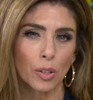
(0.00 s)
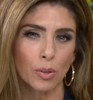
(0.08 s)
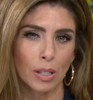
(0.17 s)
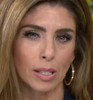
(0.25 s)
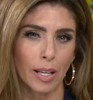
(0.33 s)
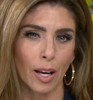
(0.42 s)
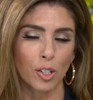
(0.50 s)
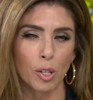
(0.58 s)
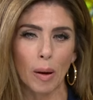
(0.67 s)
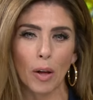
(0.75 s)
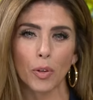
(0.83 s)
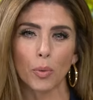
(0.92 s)
new details
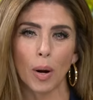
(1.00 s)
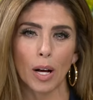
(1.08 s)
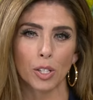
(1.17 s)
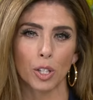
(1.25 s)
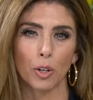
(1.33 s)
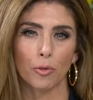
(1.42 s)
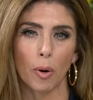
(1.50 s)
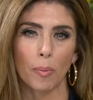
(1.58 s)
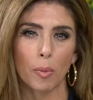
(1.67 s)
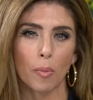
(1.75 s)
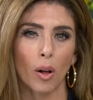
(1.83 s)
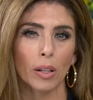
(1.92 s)
about the rescue from the
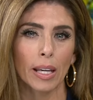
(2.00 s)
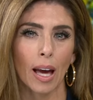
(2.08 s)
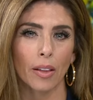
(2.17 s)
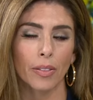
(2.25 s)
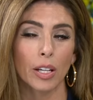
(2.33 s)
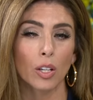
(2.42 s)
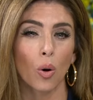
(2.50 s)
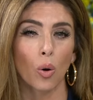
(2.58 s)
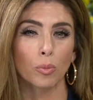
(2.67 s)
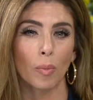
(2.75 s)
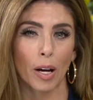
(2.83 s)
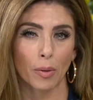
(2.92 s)
Molly Kathleen Gold
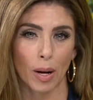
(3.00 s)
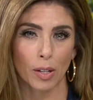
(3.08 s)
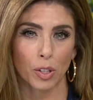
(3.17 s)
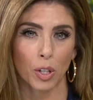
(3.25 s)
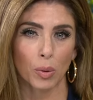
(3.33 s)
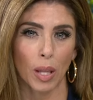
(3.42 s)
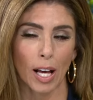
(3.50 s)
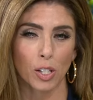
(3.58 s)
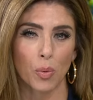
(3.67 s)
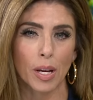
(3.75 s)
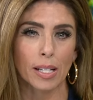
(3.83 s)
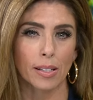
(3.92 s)
Mine rescue last
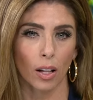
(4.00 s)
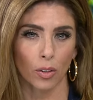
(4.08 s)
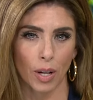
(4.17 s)
week in Teller